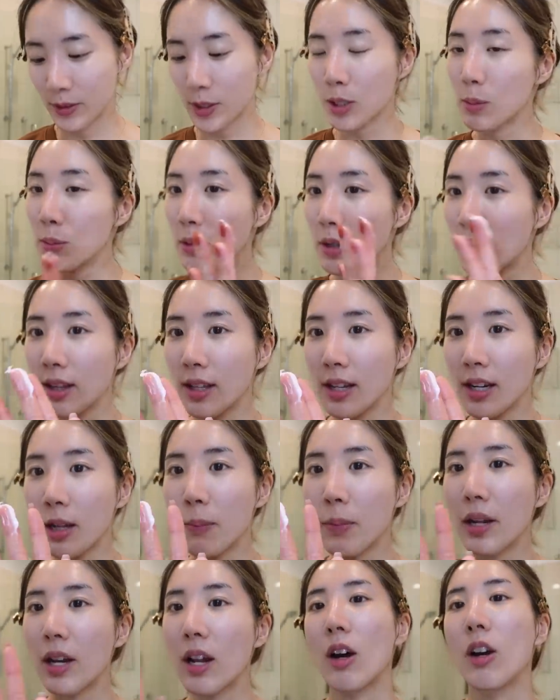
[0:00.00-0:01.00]
Just put a little
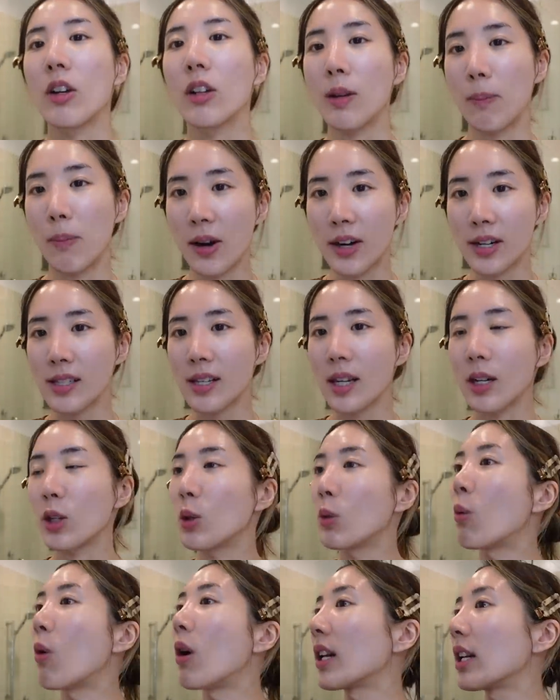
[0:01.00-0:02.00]
bit on the parts that
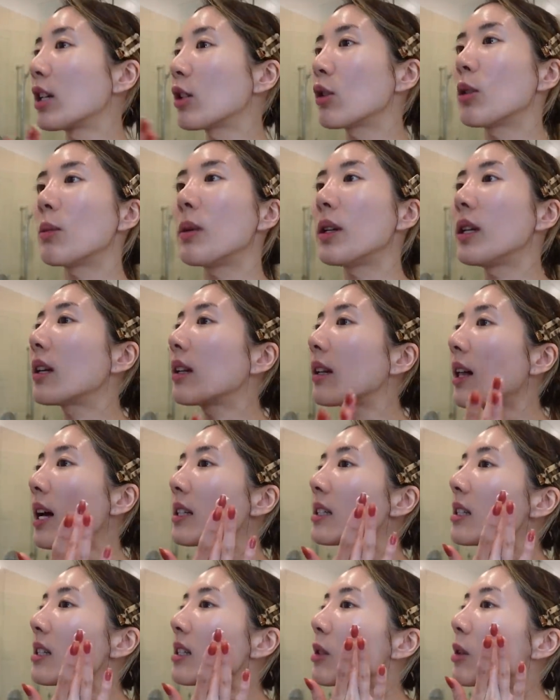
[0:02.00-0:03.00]
you want it to be
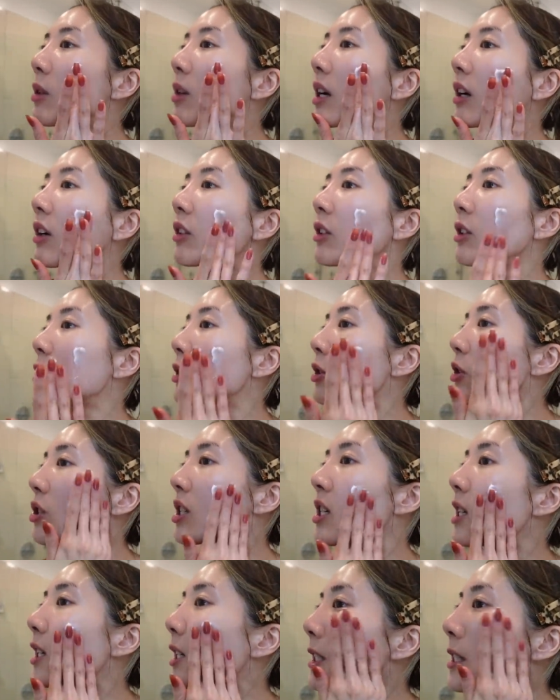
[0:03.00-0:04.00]
glossy, so like on your
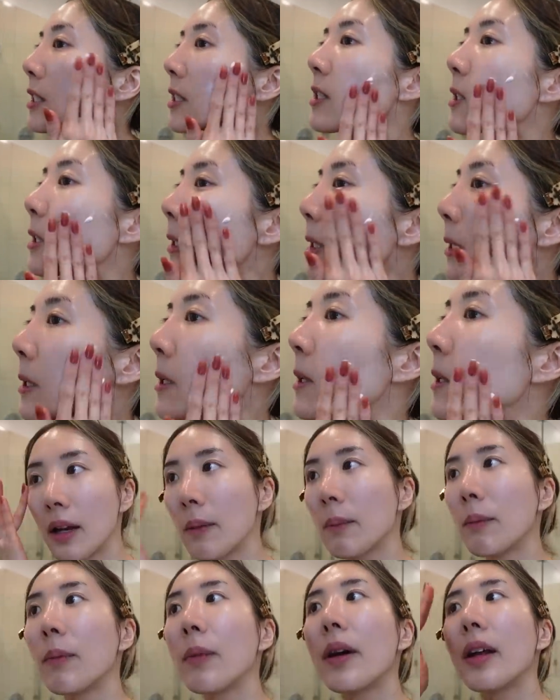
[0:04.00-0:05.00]
cheeks.
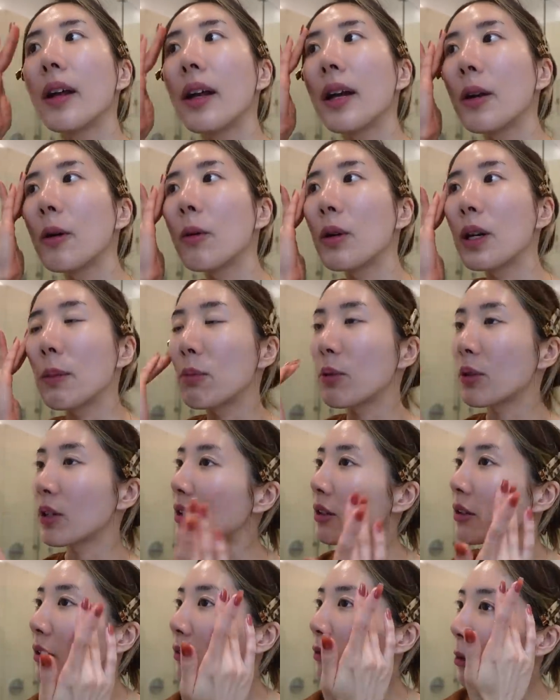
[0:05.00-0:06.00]
But I don't want to put it
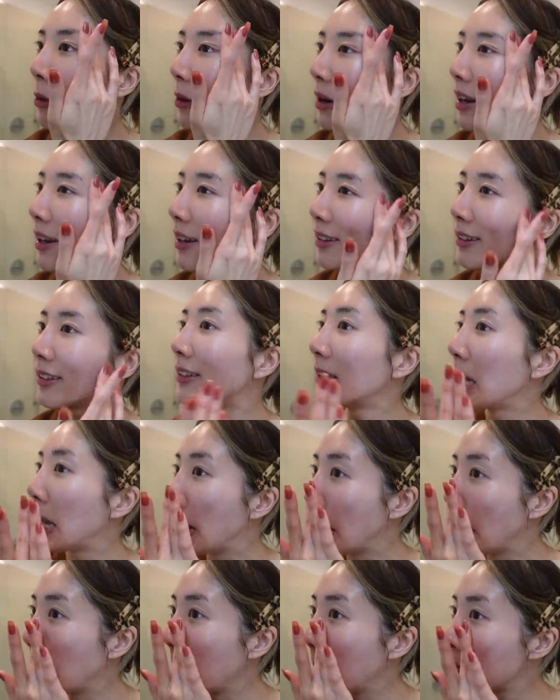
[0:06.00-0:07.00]
on the forehead,
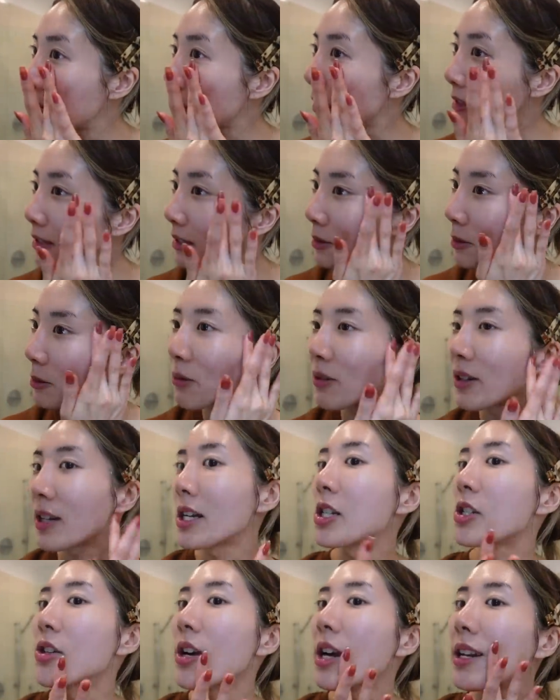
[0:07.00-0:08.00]
so I don't want
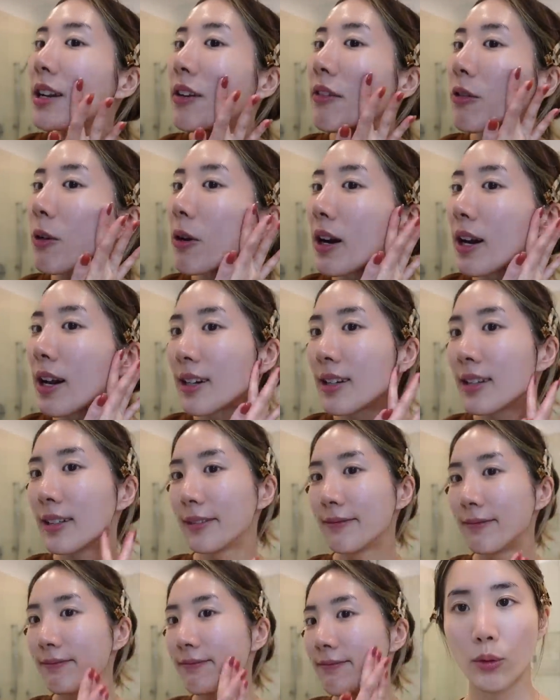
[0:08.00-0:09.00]
a shiny forehead.
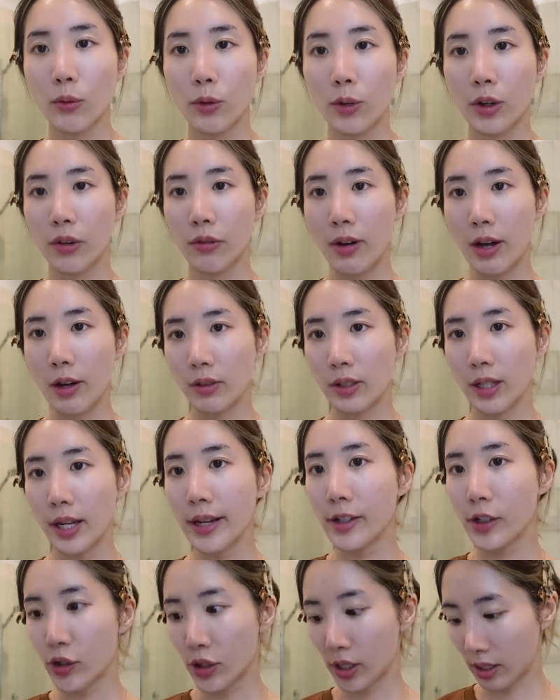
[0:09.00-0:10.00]
So for
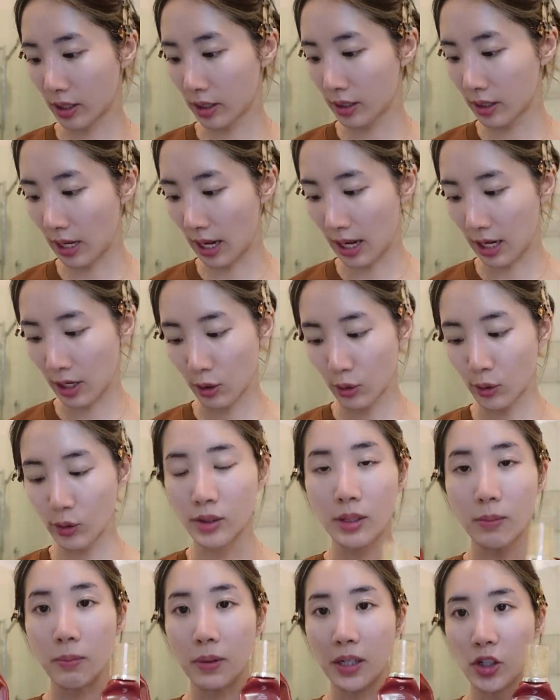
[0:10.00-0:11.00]
foundation, I
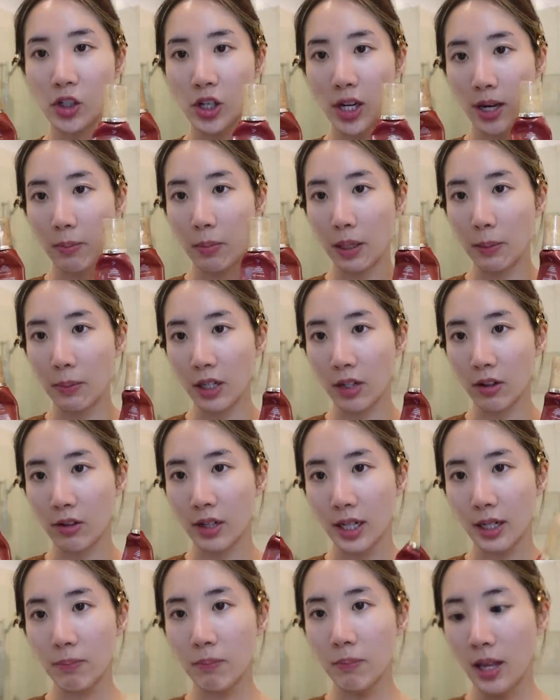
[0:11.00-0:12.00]
use Missha B B
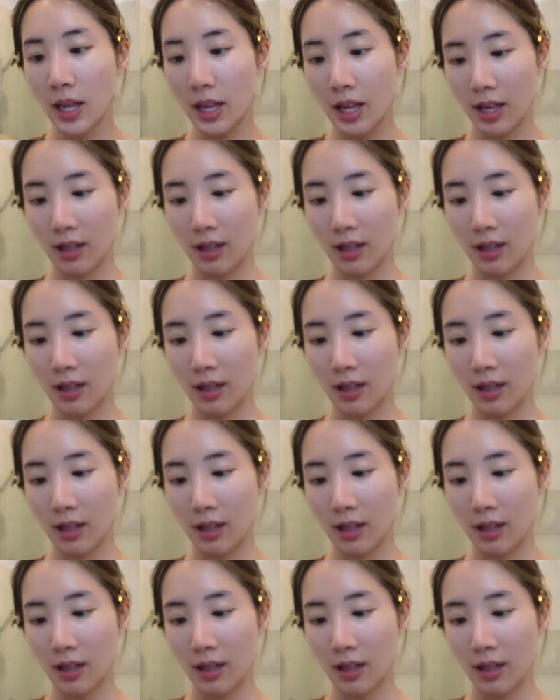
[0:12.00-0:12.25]
Cream.